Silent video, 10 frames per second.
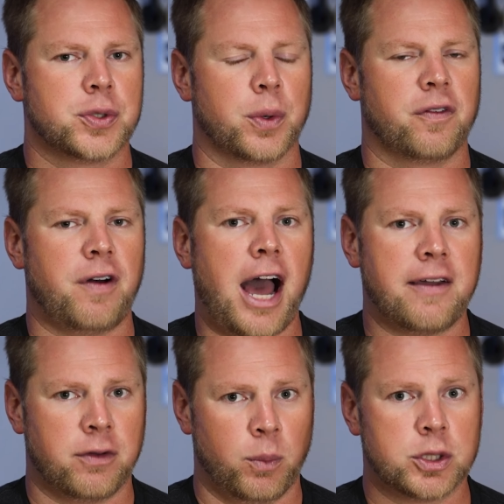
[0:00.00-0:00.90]
to a
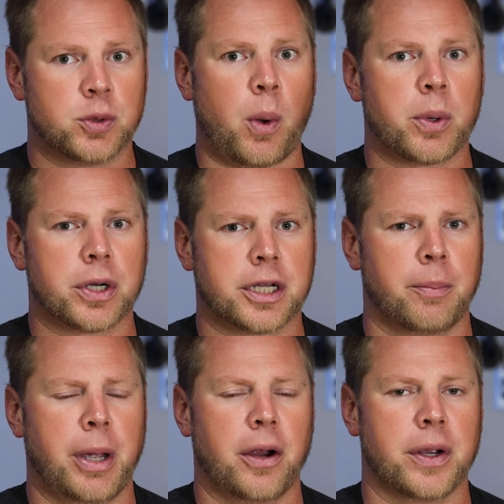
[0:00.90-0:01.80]
five, which is what we're gonna
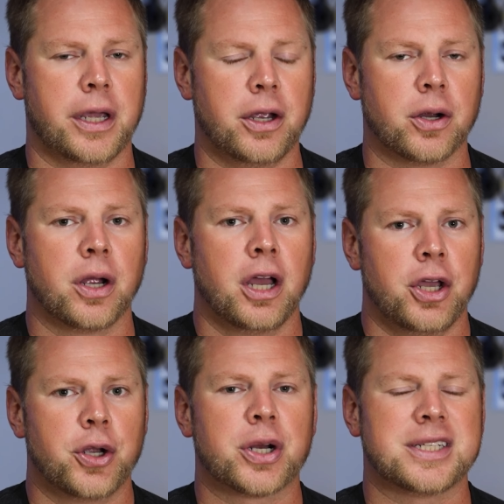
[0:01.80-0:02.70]
compare here,
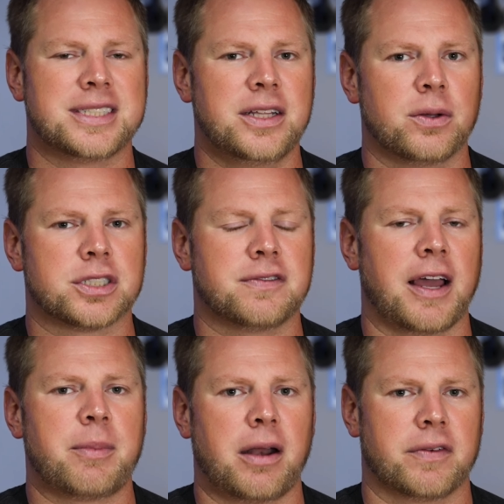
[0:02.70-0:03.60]
you're gonna see those
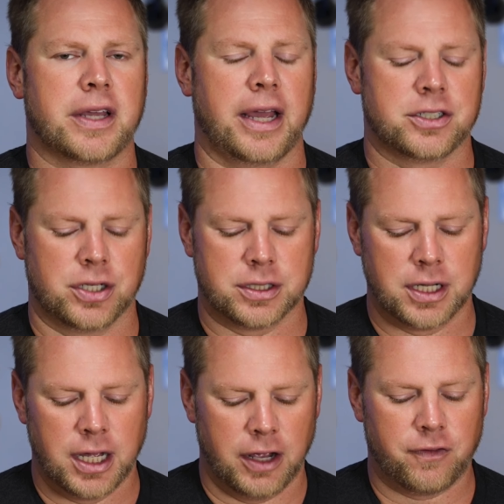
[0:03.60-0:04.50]
slight modifications.
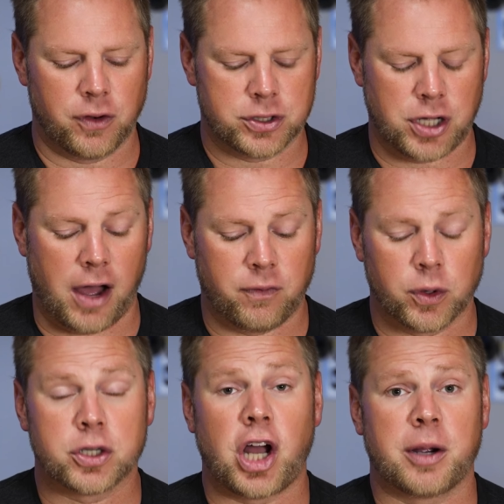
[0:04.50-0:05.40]
And first off,
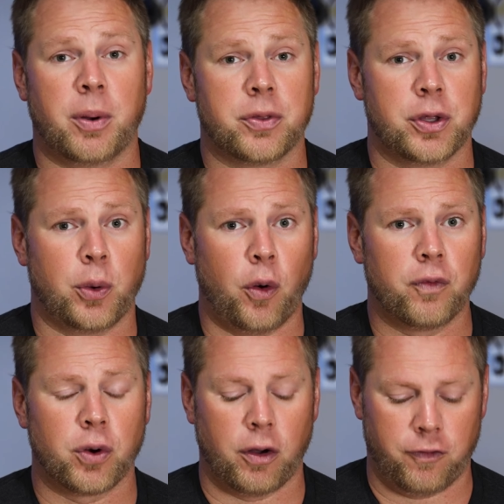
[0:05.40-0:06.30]
we're gonna talk about the
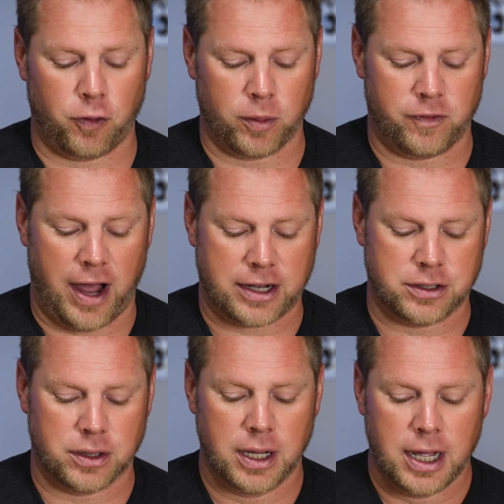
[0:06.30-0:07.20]
overall form
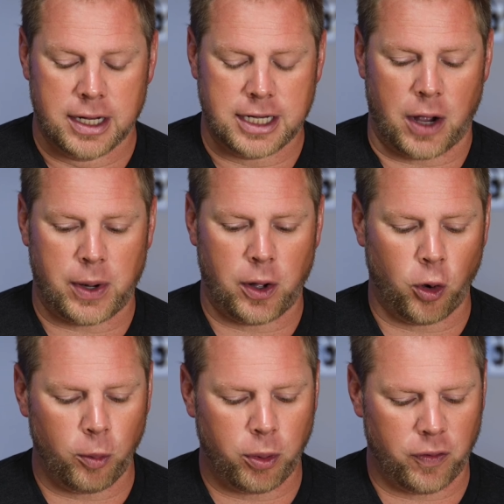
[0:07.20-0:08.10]
factor. Now, when I
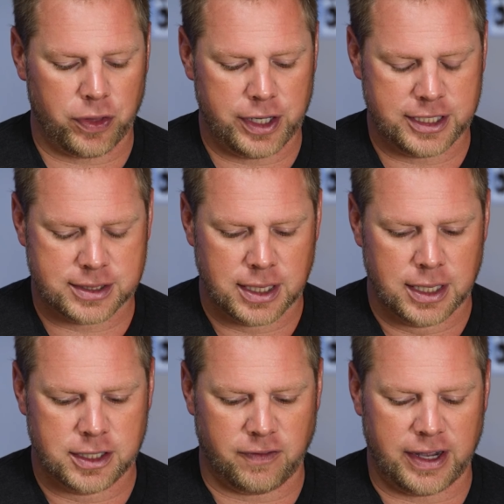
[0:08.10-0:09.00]
hold both of these
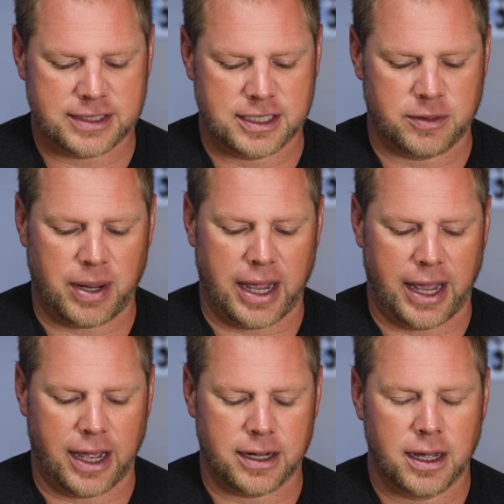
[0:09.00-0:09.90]
devices in my
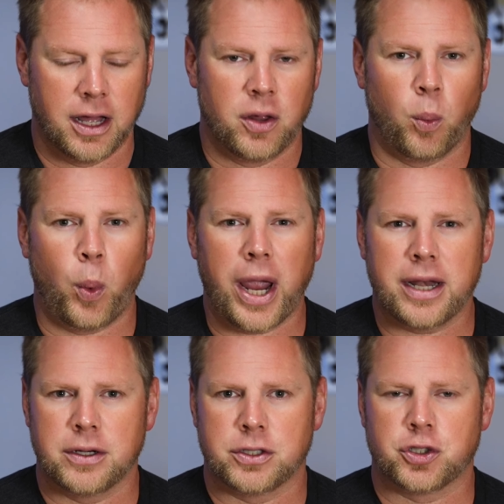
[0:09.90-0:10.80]
hand,
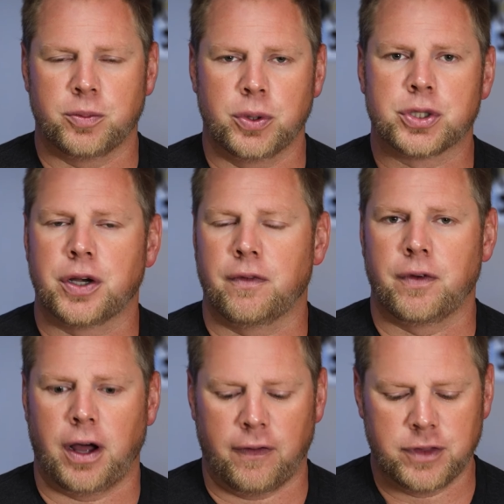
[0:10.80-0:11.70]
weight and distribution
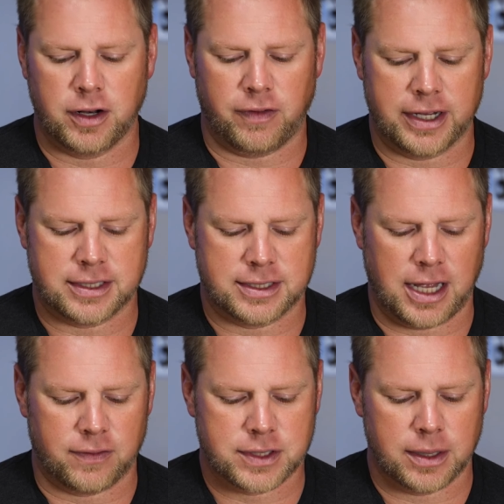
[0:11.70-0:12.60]
of, of the device
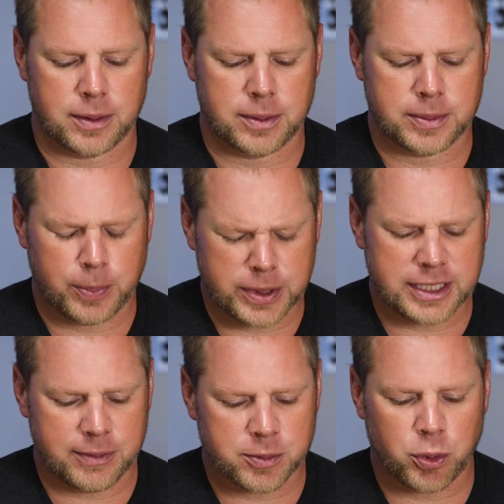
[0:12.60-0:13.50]
itself
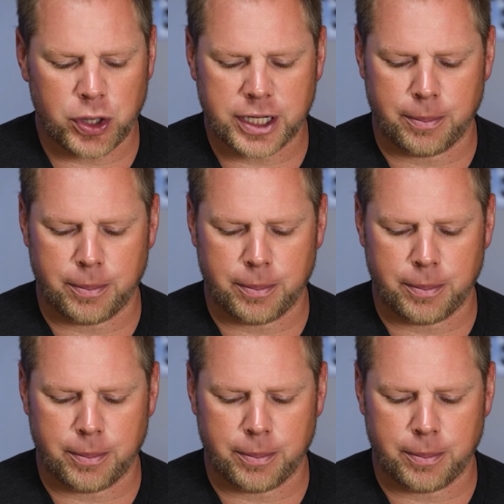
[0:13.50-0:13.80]
seems pretty